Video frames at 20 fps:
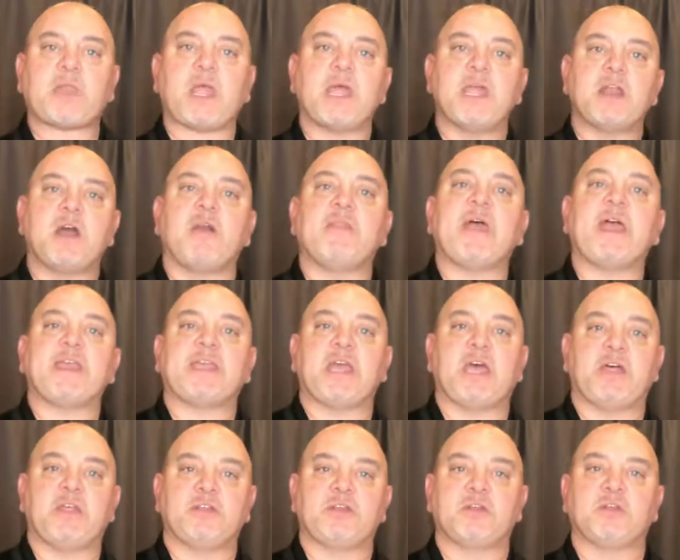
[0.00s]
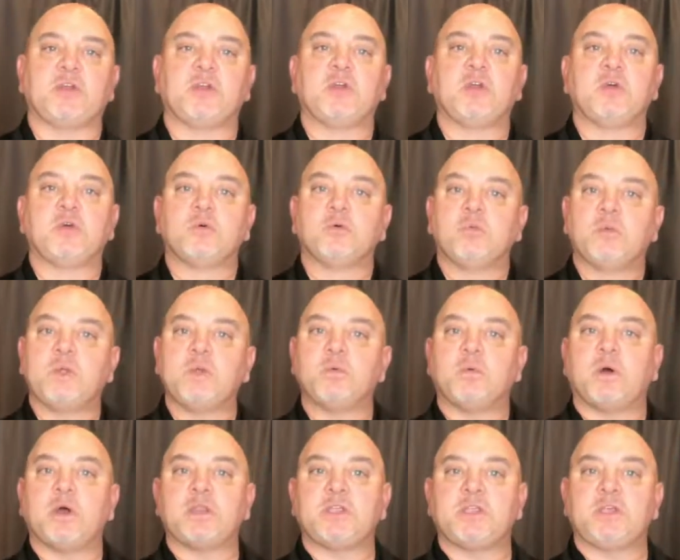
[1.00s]
And on that calendar, we
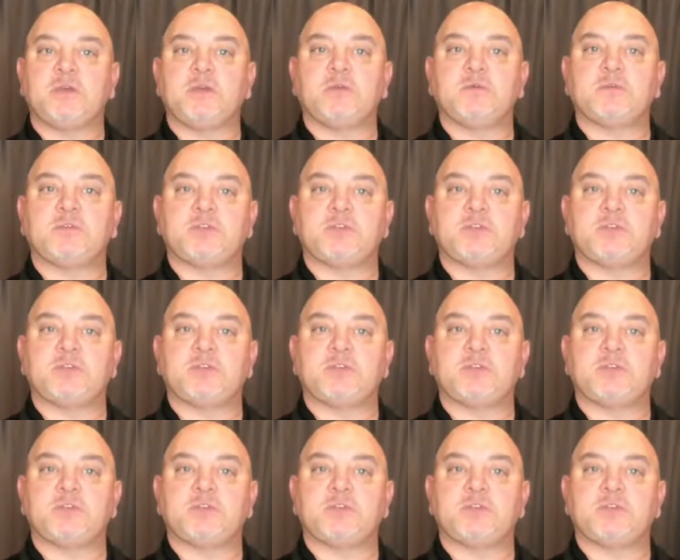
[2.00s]
want you